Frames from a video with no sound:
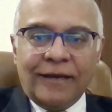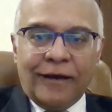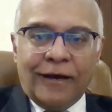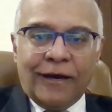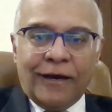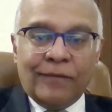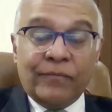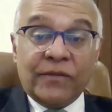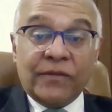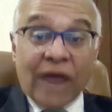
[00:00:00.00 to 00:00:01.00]

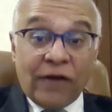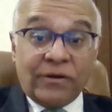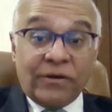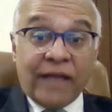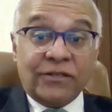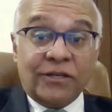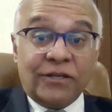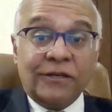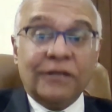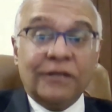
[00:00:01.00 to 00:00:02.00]
Childhood
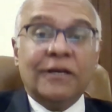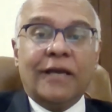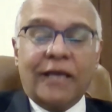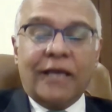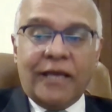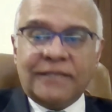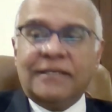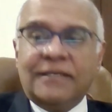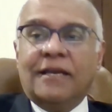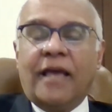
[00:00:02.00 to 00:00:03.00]
cancer
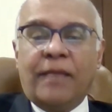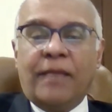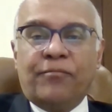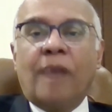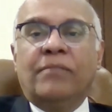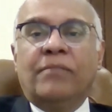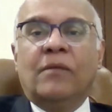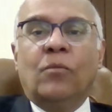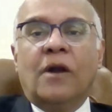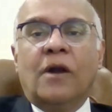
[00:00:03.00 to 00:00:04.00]
is a problem
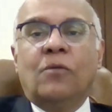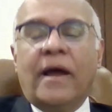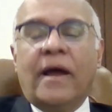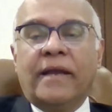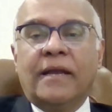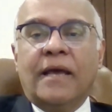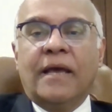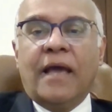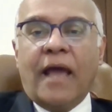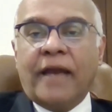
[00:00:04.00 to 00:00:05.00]
worldwide.
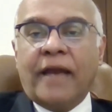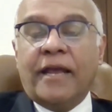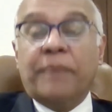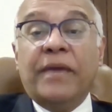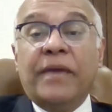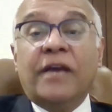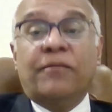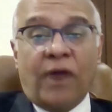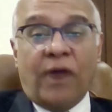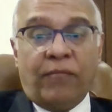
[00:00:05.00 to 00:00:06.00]
And a big
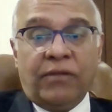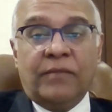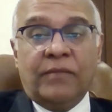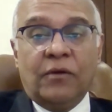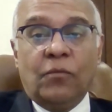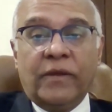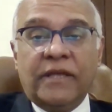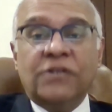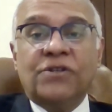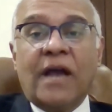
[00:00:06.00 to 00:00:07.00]
problem within
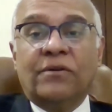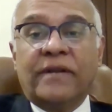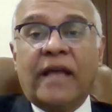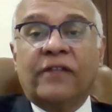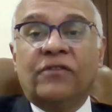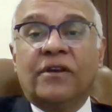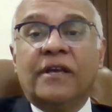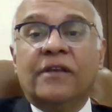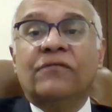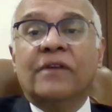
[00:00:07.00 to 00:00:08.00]
childhood cancer
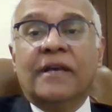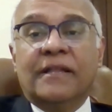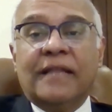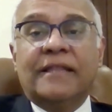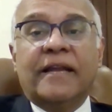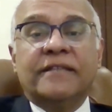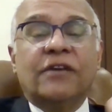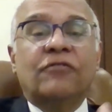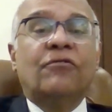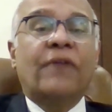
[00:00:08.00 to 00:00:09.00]
is that there is a
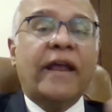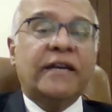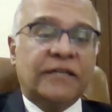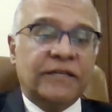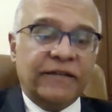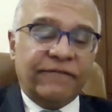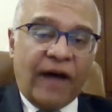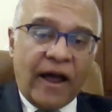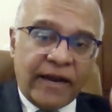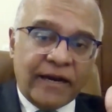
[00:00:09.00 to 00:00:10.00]
great
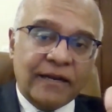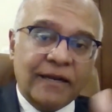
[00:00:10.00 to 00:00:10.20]
divide